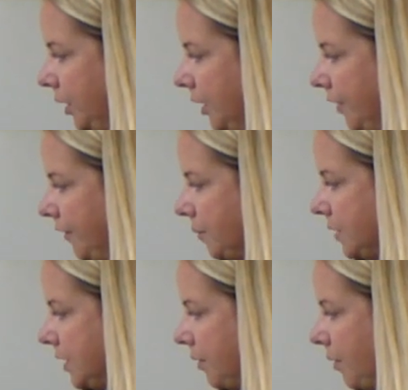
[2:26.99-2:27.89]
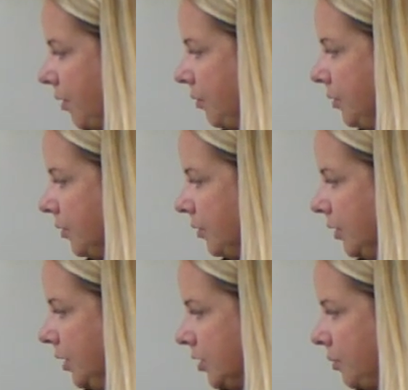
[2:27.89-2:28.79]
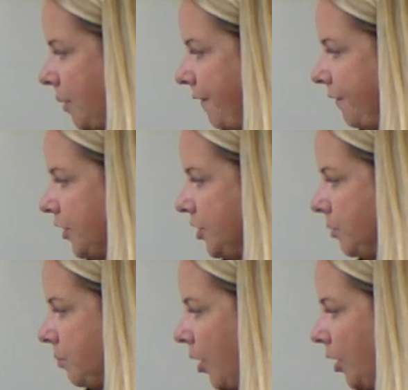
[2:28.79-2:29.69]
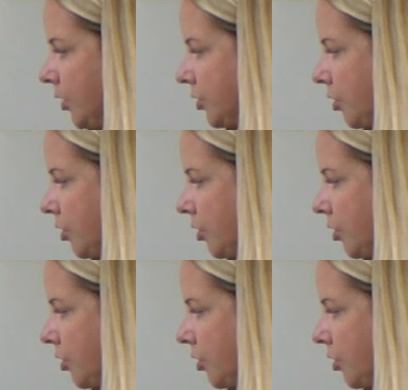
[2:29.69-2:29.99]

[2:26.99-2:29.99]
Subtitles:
here from 0 to my first mark.